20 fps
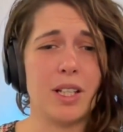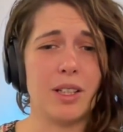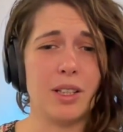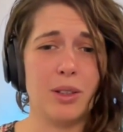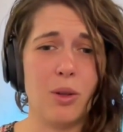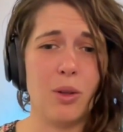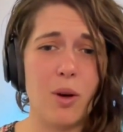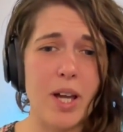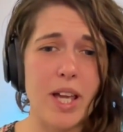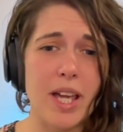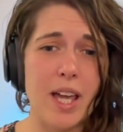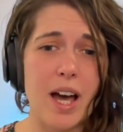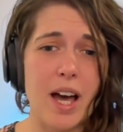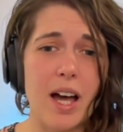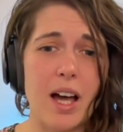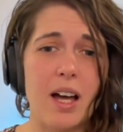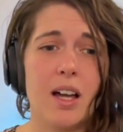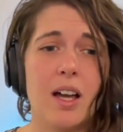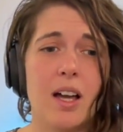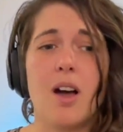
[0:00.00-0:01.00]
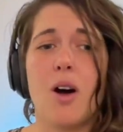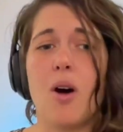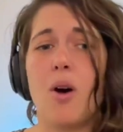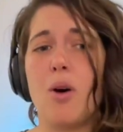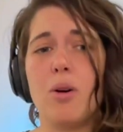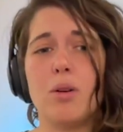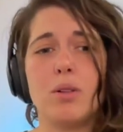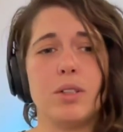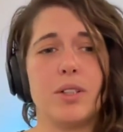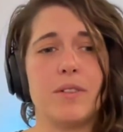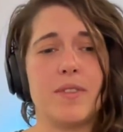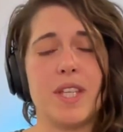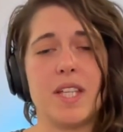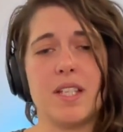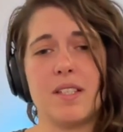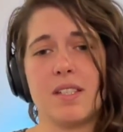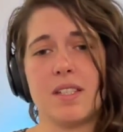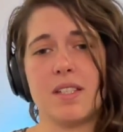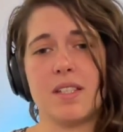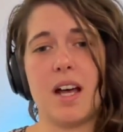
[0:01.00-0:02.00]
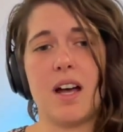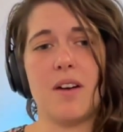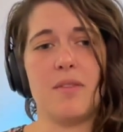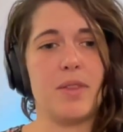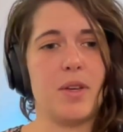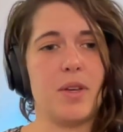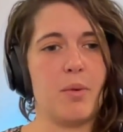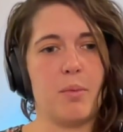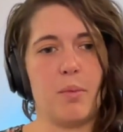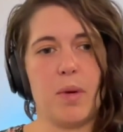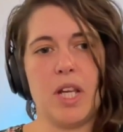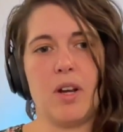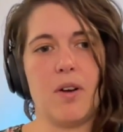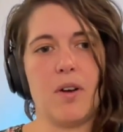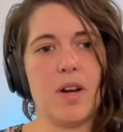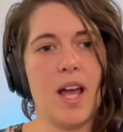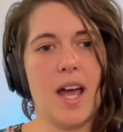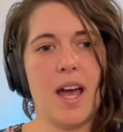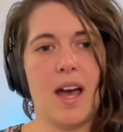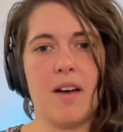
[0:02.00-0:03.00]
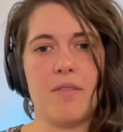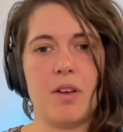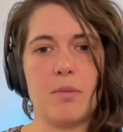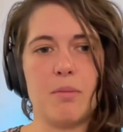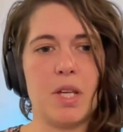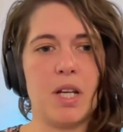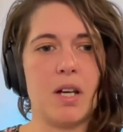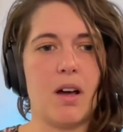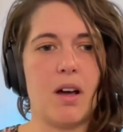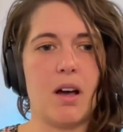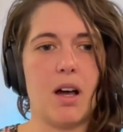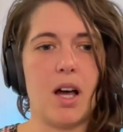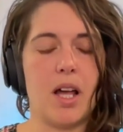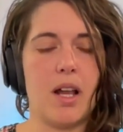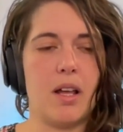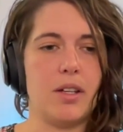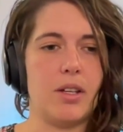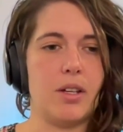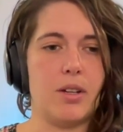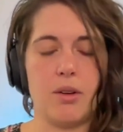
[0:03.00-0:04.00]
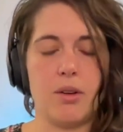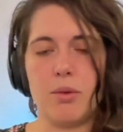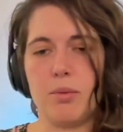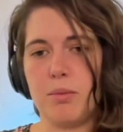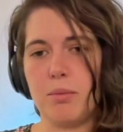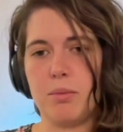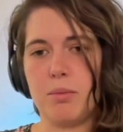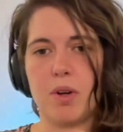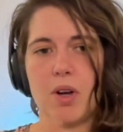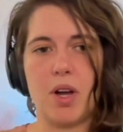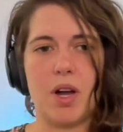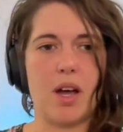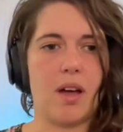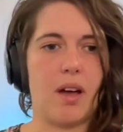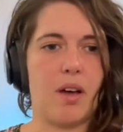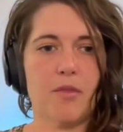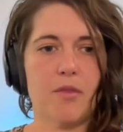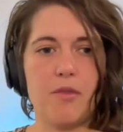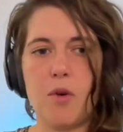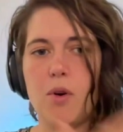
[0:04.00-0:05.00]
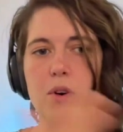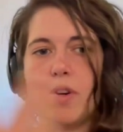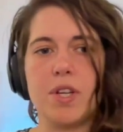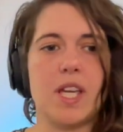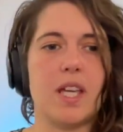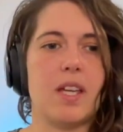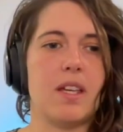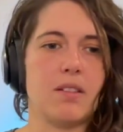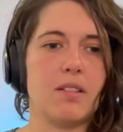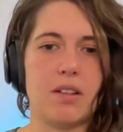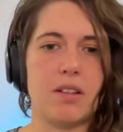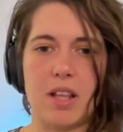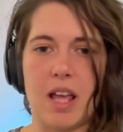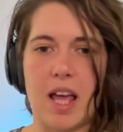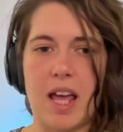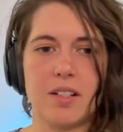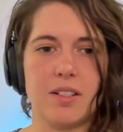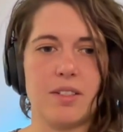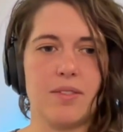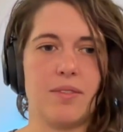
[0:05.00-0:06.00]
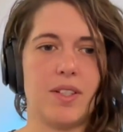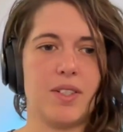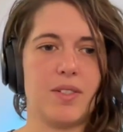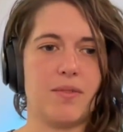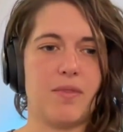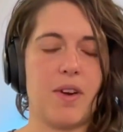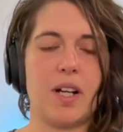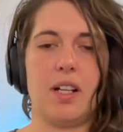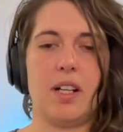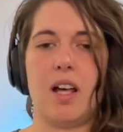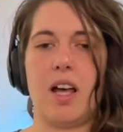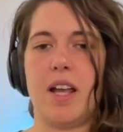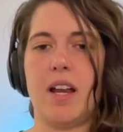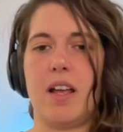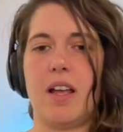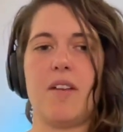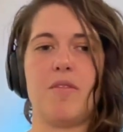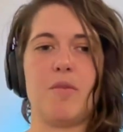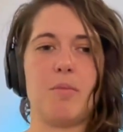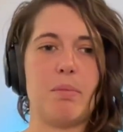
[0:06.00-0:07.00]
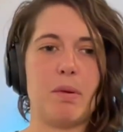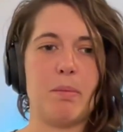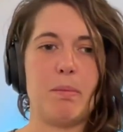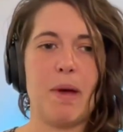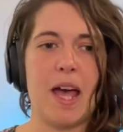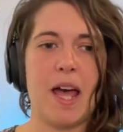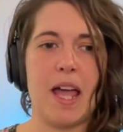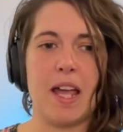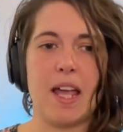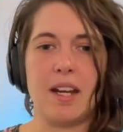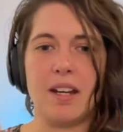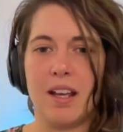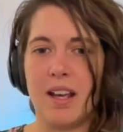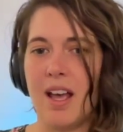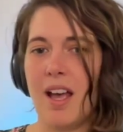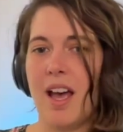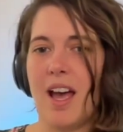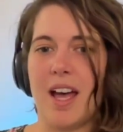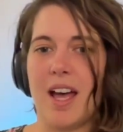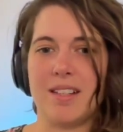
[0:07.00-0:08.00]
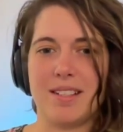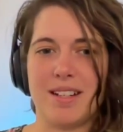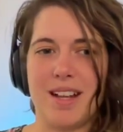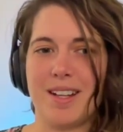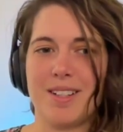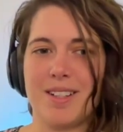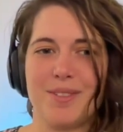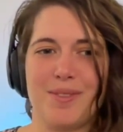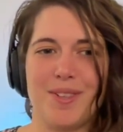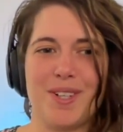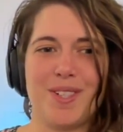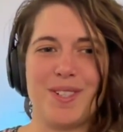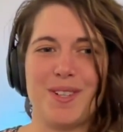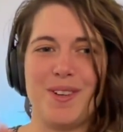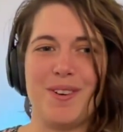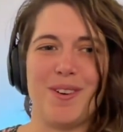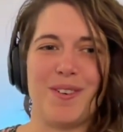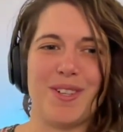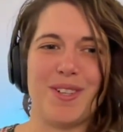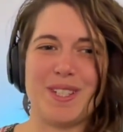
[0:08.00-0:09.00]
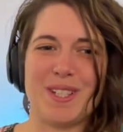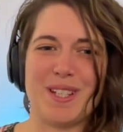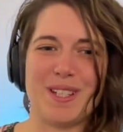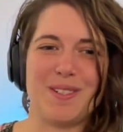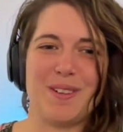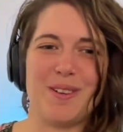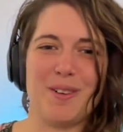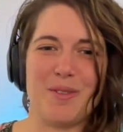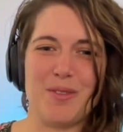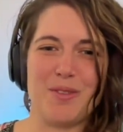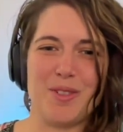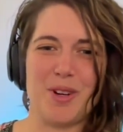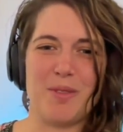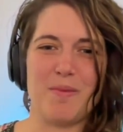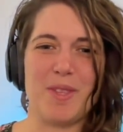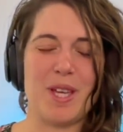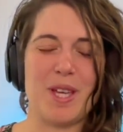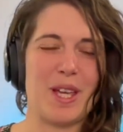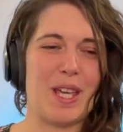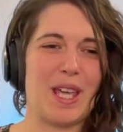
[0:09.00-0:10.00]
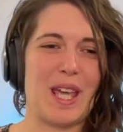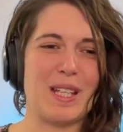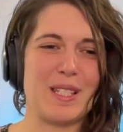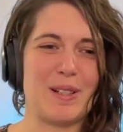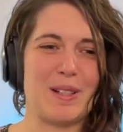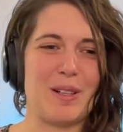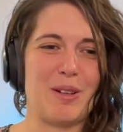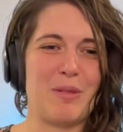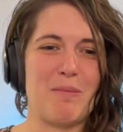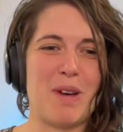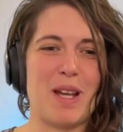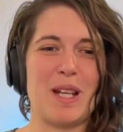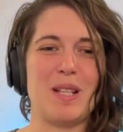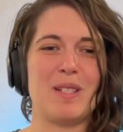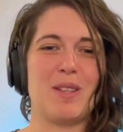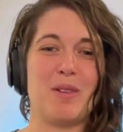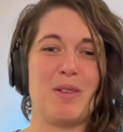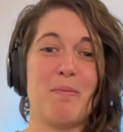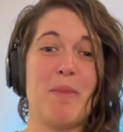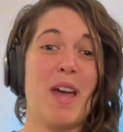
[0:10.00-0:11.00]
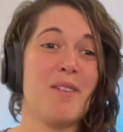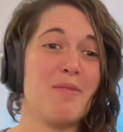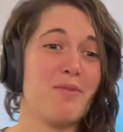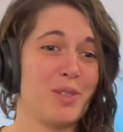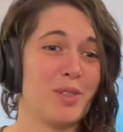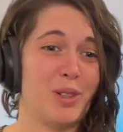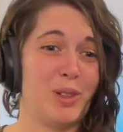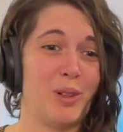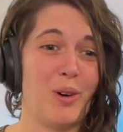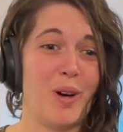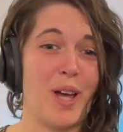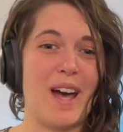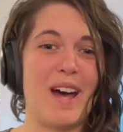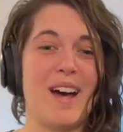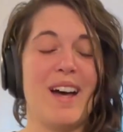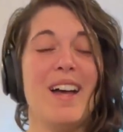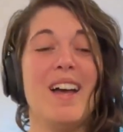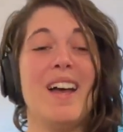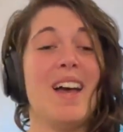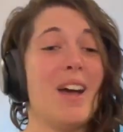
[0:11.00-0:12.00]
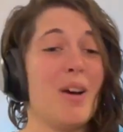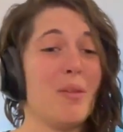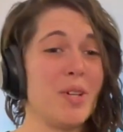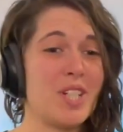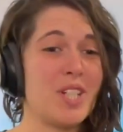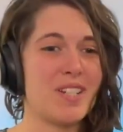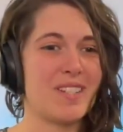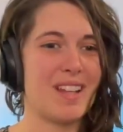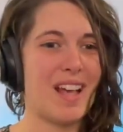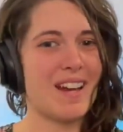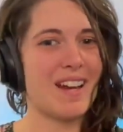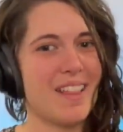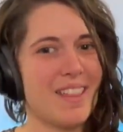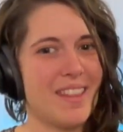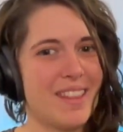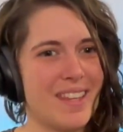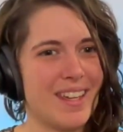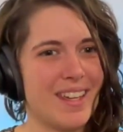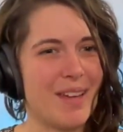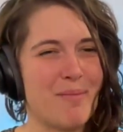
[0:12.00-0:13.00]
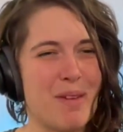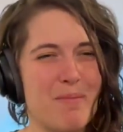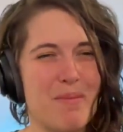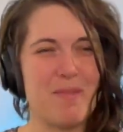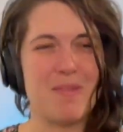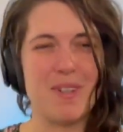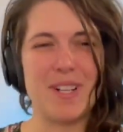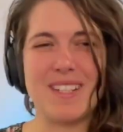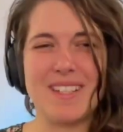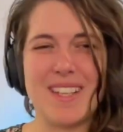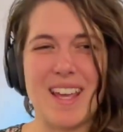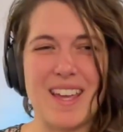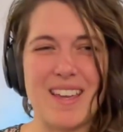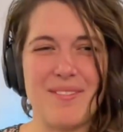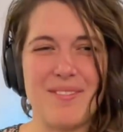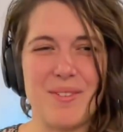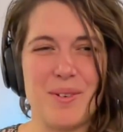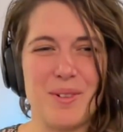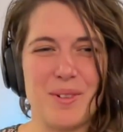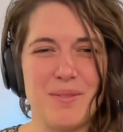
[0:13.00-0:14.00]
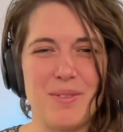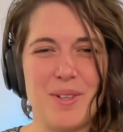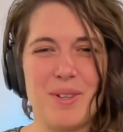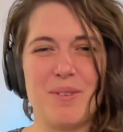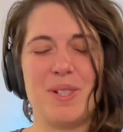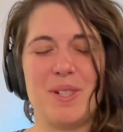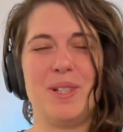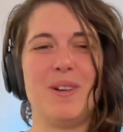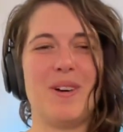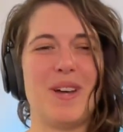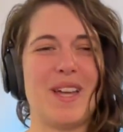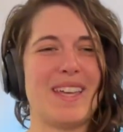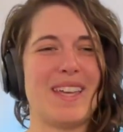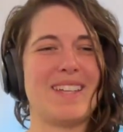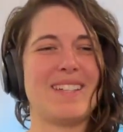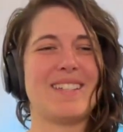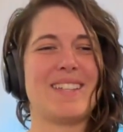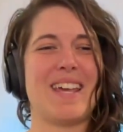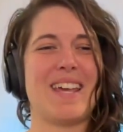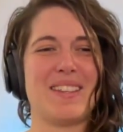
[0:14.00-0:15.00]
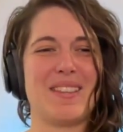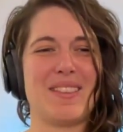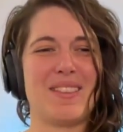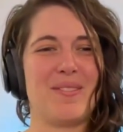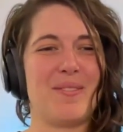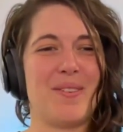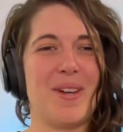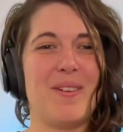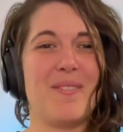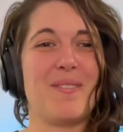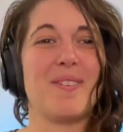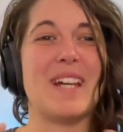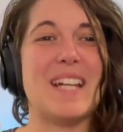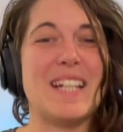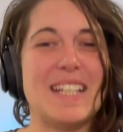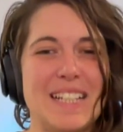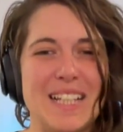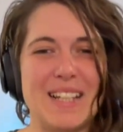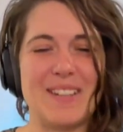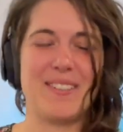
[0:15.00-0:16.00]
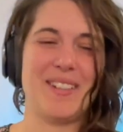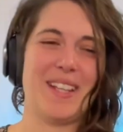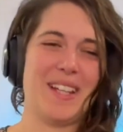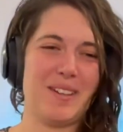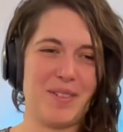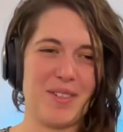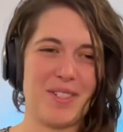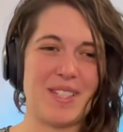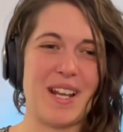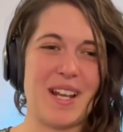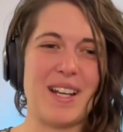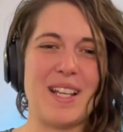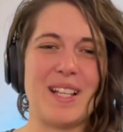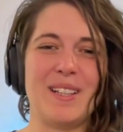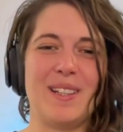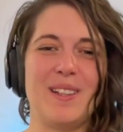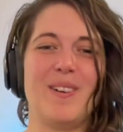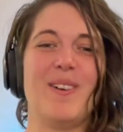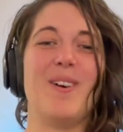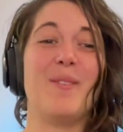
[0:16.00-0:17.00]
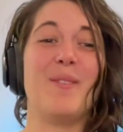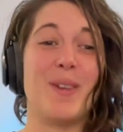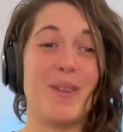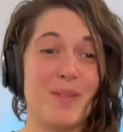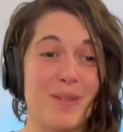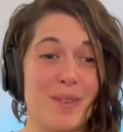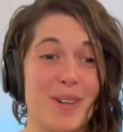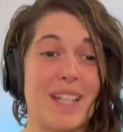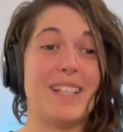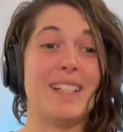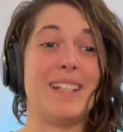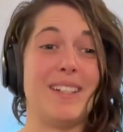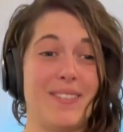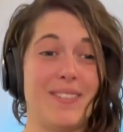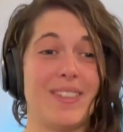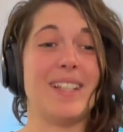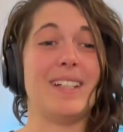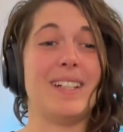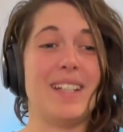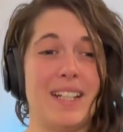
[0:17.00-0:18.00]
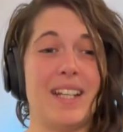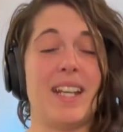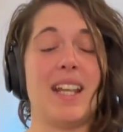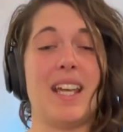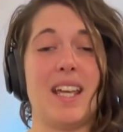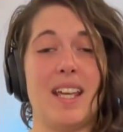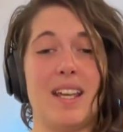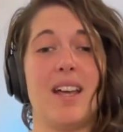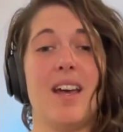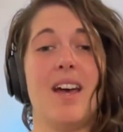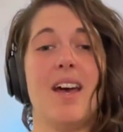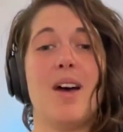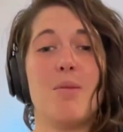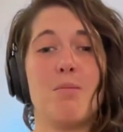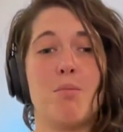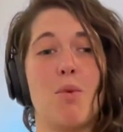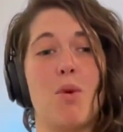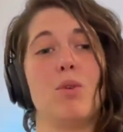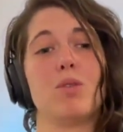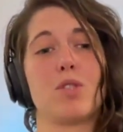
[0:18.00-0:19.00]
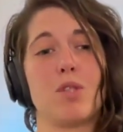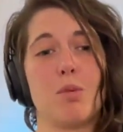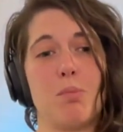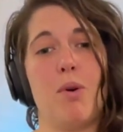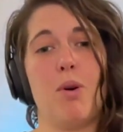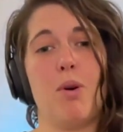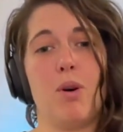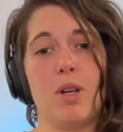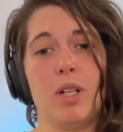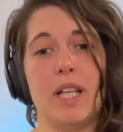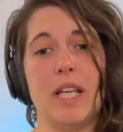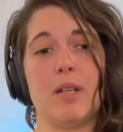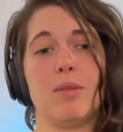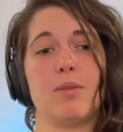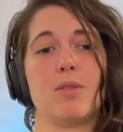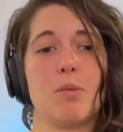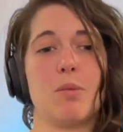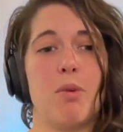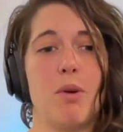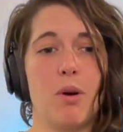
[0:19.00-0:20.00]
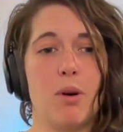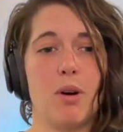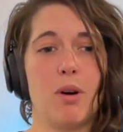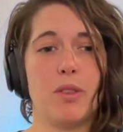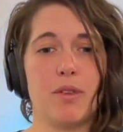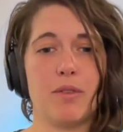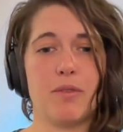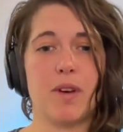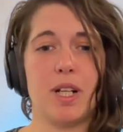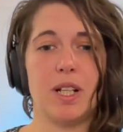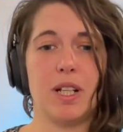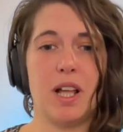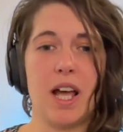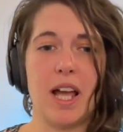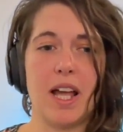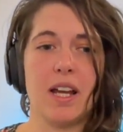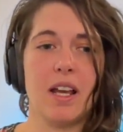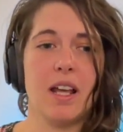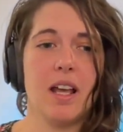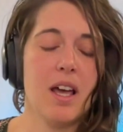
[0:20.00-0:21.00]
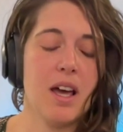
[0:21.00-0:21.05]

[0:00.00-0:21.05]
a lawyer all of this stuff that we don't have. I mean, I, you know, four years on activist frontline, I haven't been paid as an activist. You know, it's, it's not a job that gets a lot of money. So to pay for a lawyer, which is another thing I maybe want to say for all of you are lawyers, like we really, or like studying law, we really, really need more support, legal support on the front line.